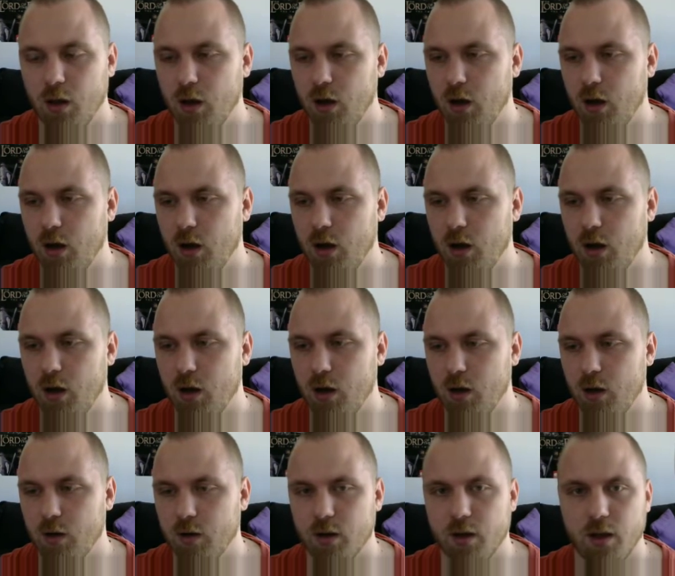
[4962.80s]

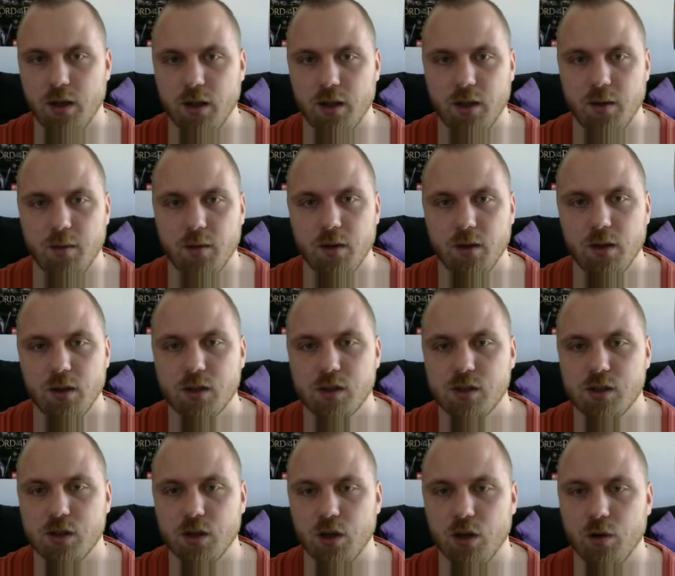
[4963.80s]
Oh, goddamn.
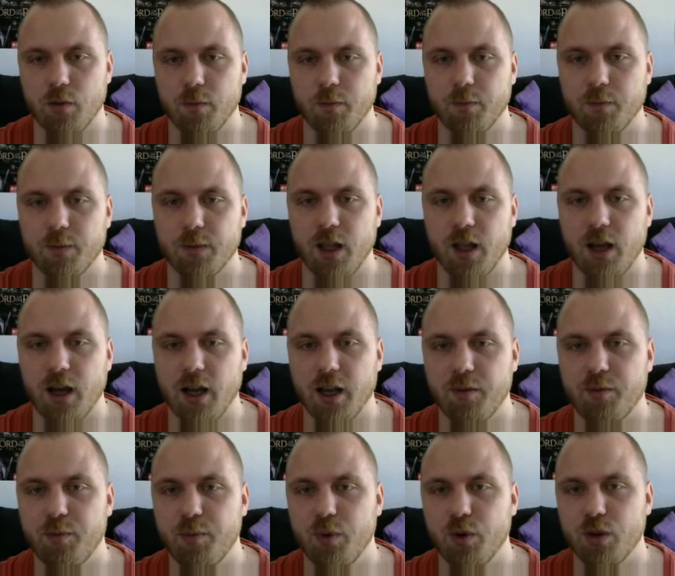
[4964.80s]
So I
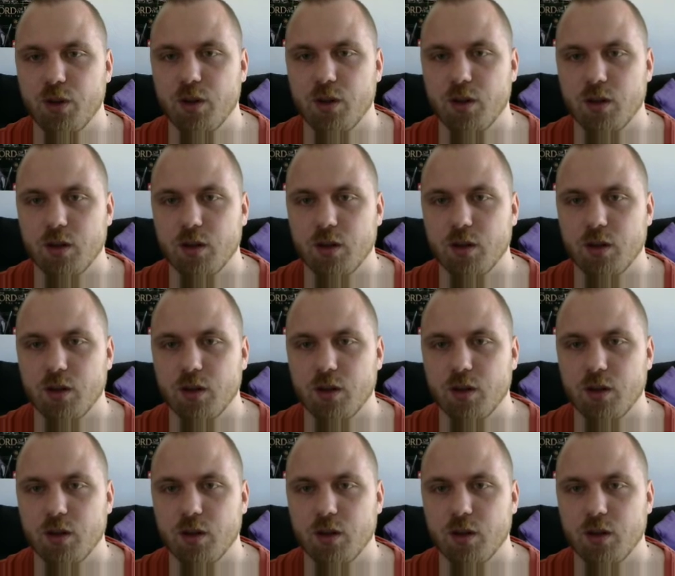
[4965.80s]
put